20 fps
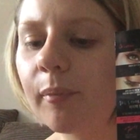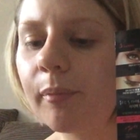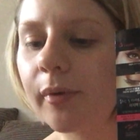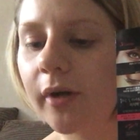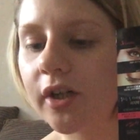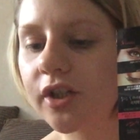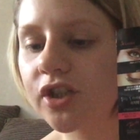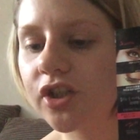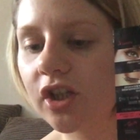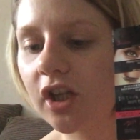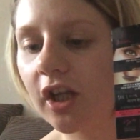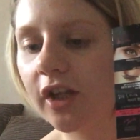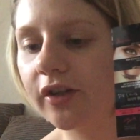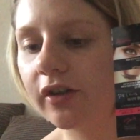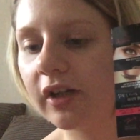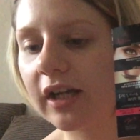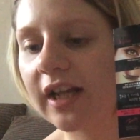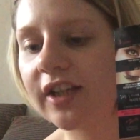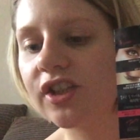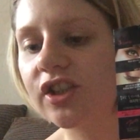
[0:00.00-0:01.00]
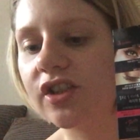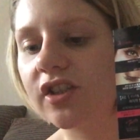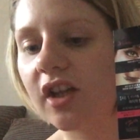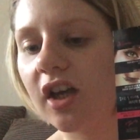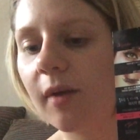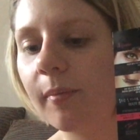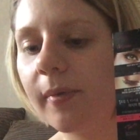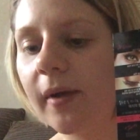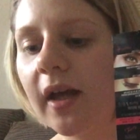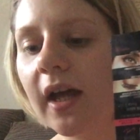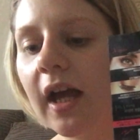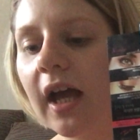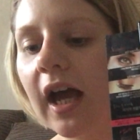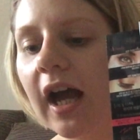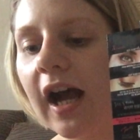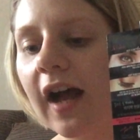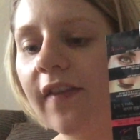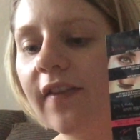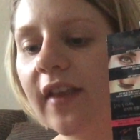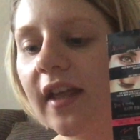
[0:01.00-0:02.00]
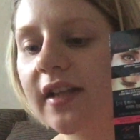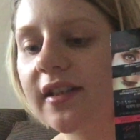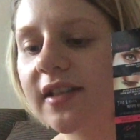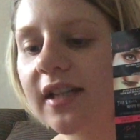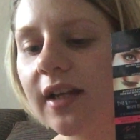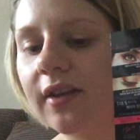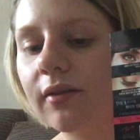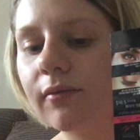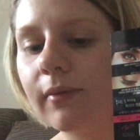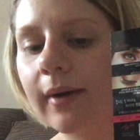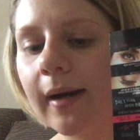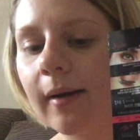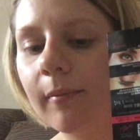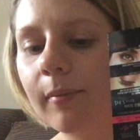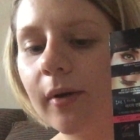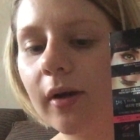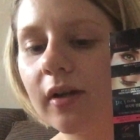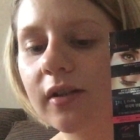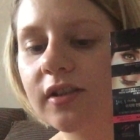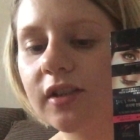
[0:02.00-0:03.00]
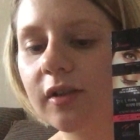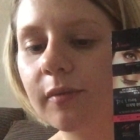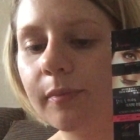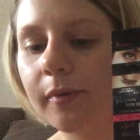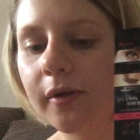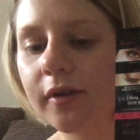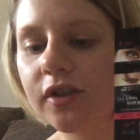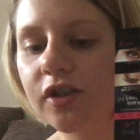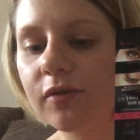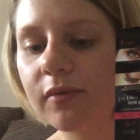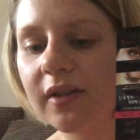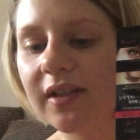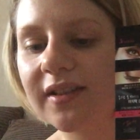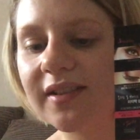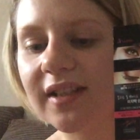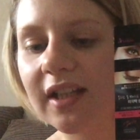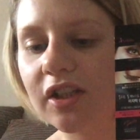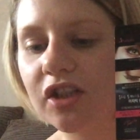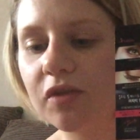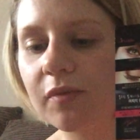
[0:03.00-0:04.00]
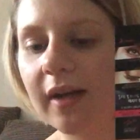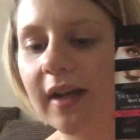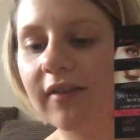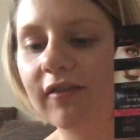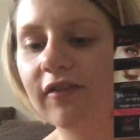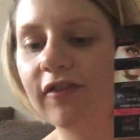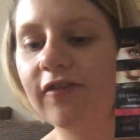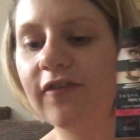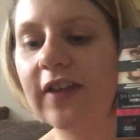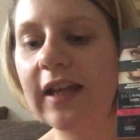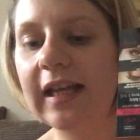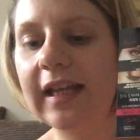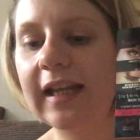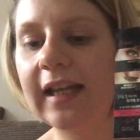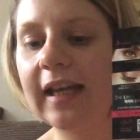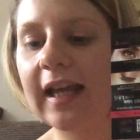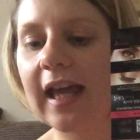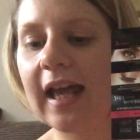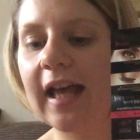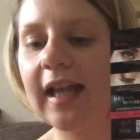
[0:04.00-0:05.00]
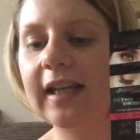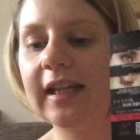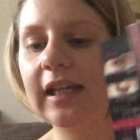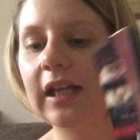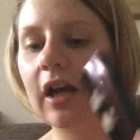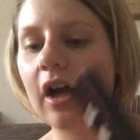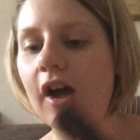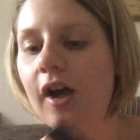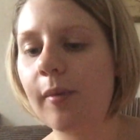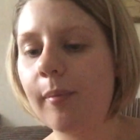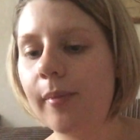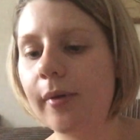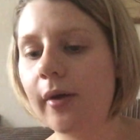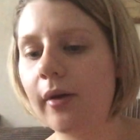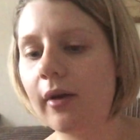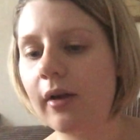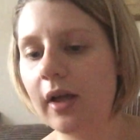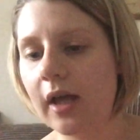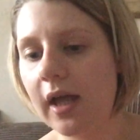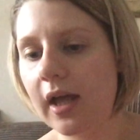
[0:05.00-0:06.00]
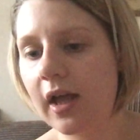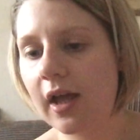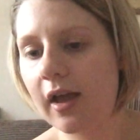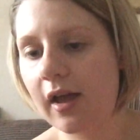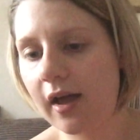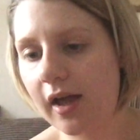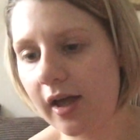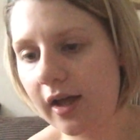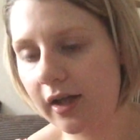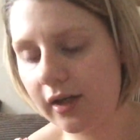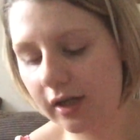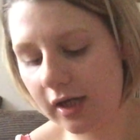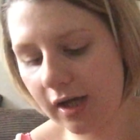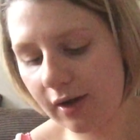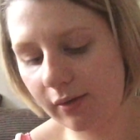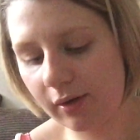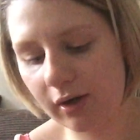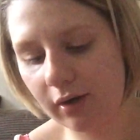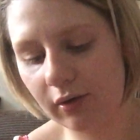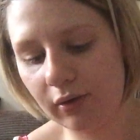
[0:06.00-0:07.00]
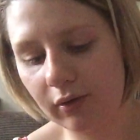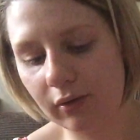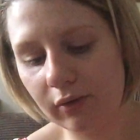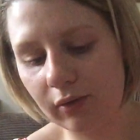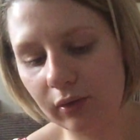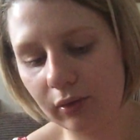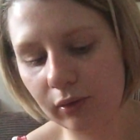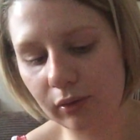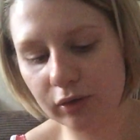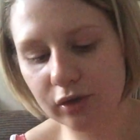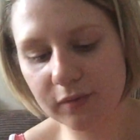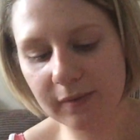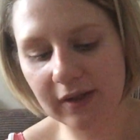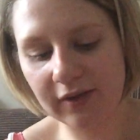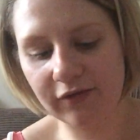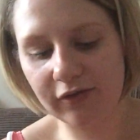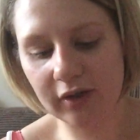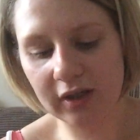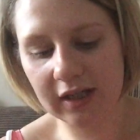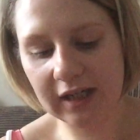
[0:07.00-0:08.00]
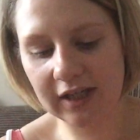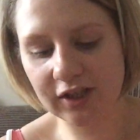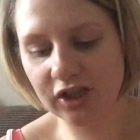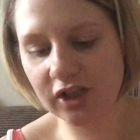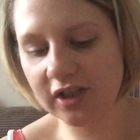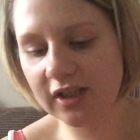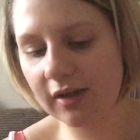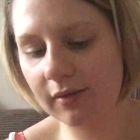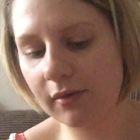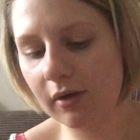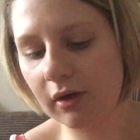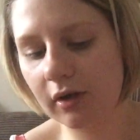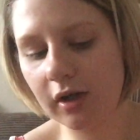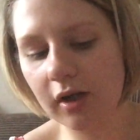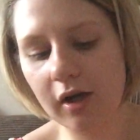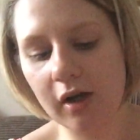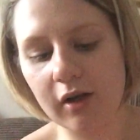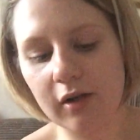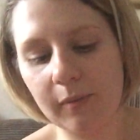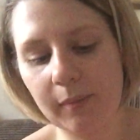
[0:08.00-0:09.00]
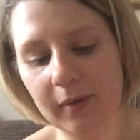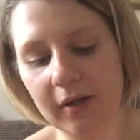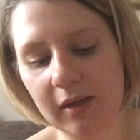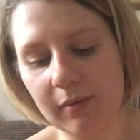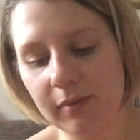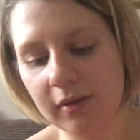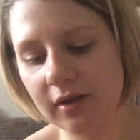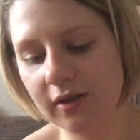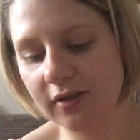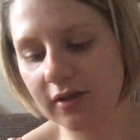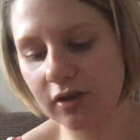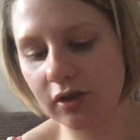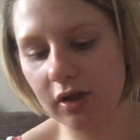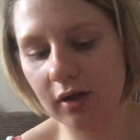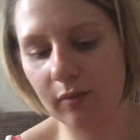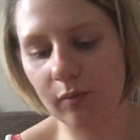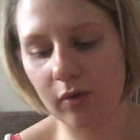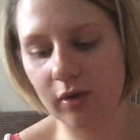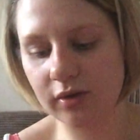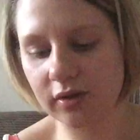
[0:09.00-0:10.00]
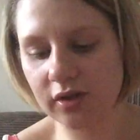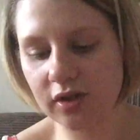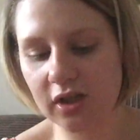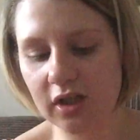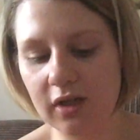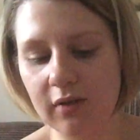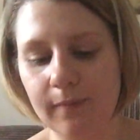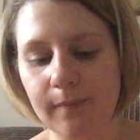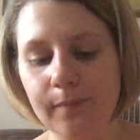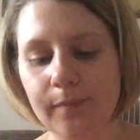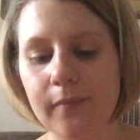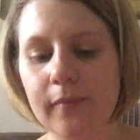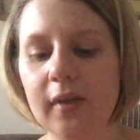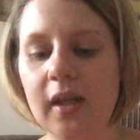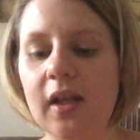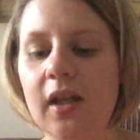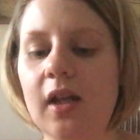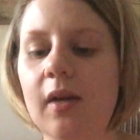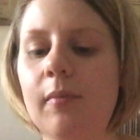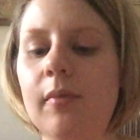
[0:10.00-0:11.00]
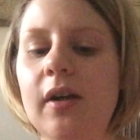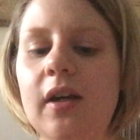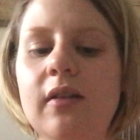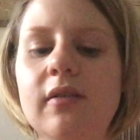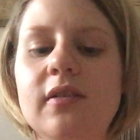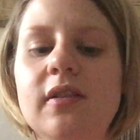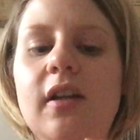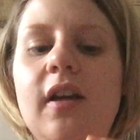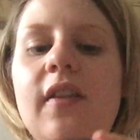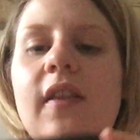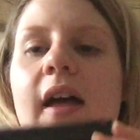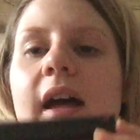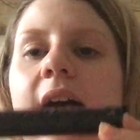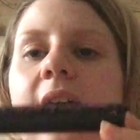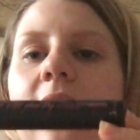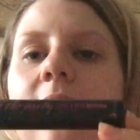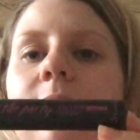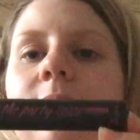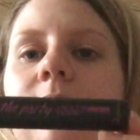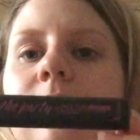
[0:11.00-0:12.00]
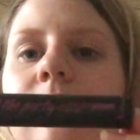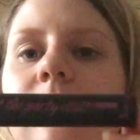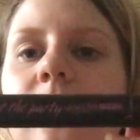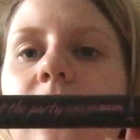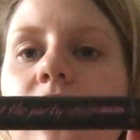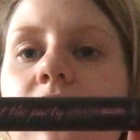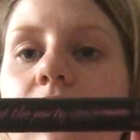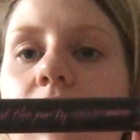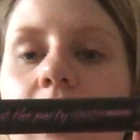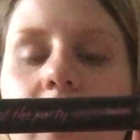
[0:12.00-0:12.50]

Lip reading: brush to curl your lashes up, and then take the round part of the brush to accentuate and fill in any upper, lower, or to make fuller lashes. Now I'm not going to open it because I don't want to, but it looks like that. It's